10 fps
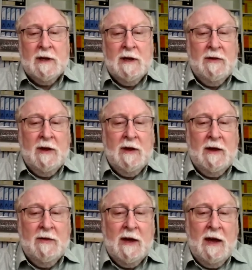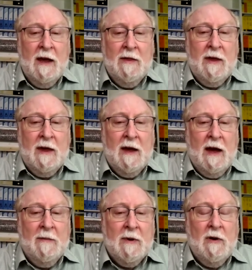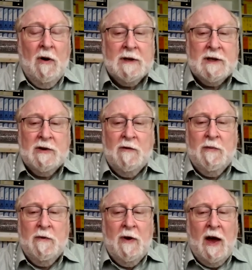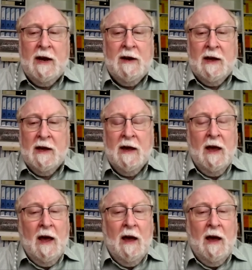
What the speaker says: The cost of providing